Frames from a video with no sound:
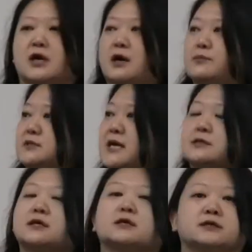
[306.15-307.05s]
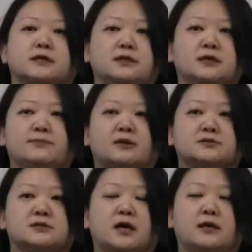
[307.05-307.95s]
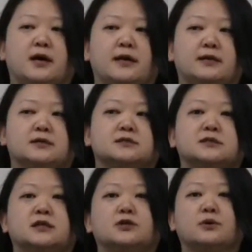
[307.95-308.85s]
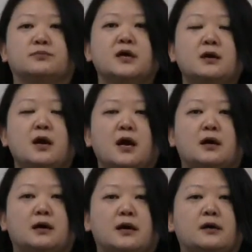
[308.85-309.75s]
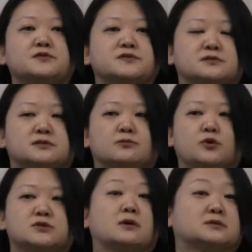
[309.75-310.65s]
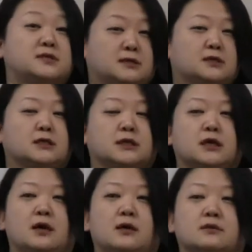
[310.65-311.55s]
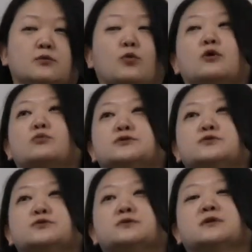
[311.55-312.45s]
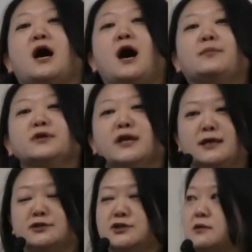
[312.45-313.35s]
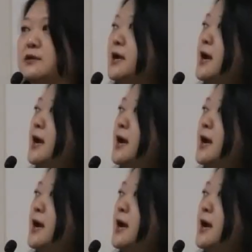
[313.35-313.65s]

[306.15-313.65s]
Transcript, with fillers: Um, technically, the Mount Sinai and Continuum uh, Health System was uh, technically uh, the word was used was a combination.